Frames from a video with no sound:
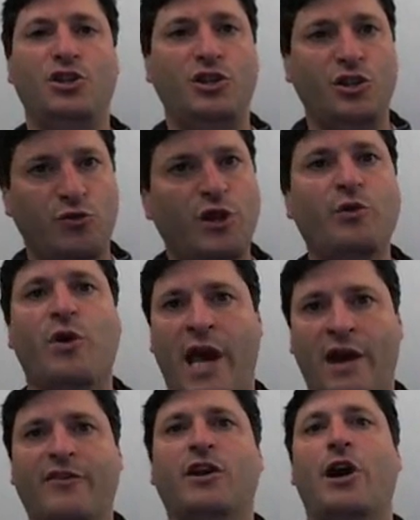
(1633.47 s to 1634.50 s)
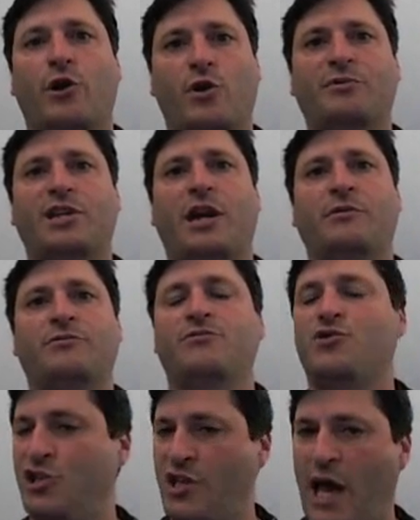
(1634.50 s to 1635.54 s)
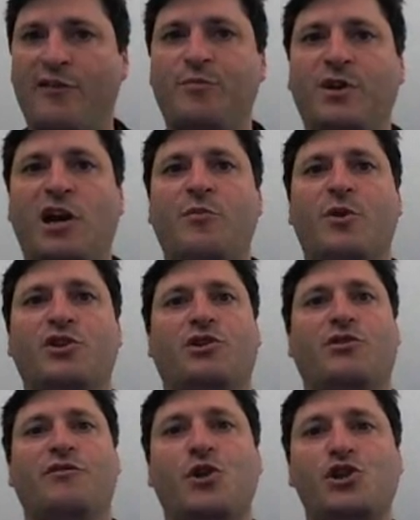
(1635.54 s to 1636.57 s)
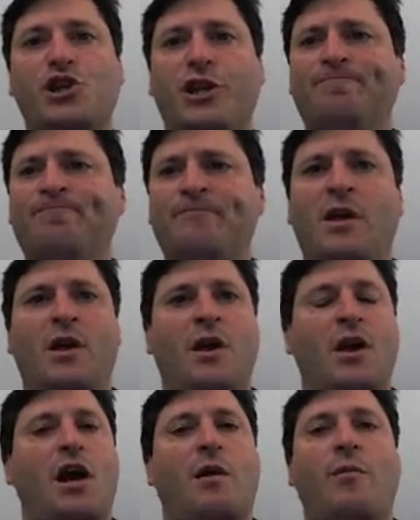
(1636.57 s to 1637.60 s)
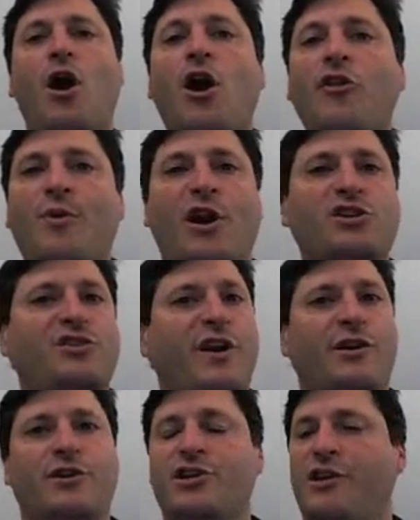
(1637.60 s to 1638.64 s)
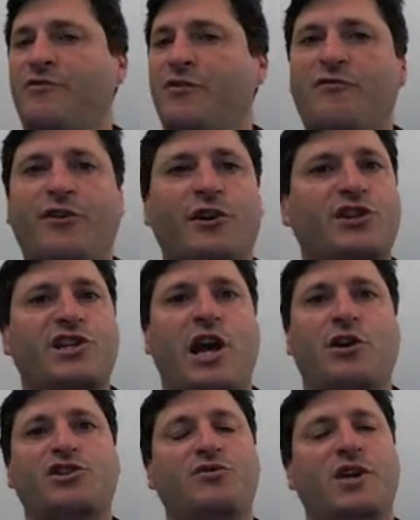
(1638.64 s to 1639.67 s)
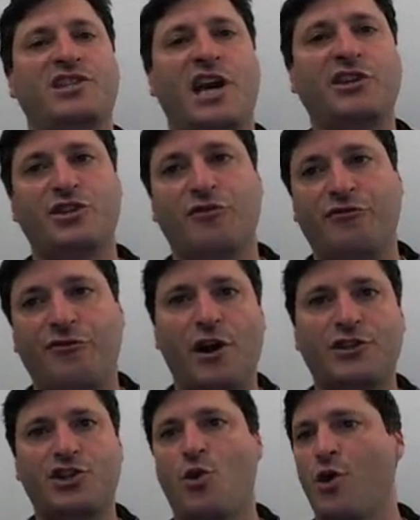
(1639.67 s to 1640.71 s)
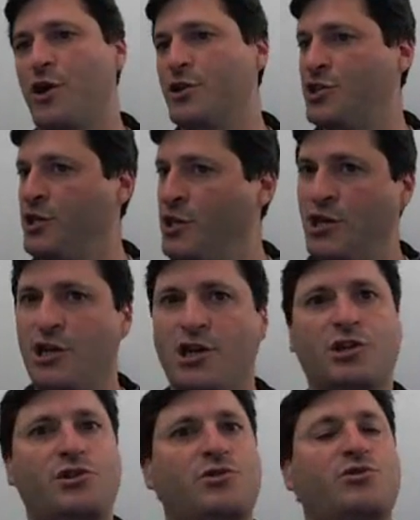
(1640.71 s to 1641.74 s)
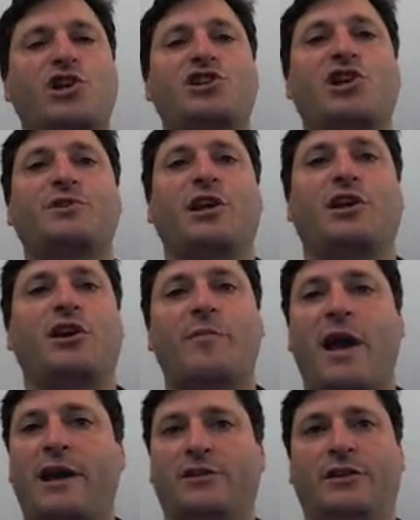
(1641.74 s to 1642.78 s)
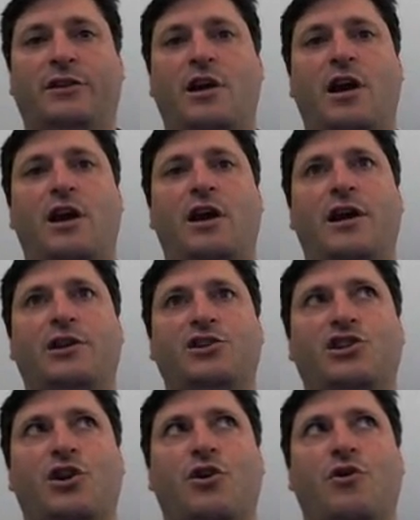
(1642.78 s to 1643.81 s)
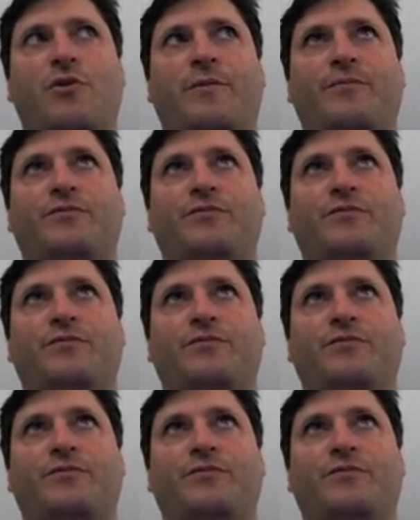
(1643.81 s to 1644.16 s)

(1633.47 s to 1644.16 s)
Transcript: you really want to have it auto-update. Just have it be on the most current version. All the browser vendors have figured this out, so they tend to default towards just updating automatically. And so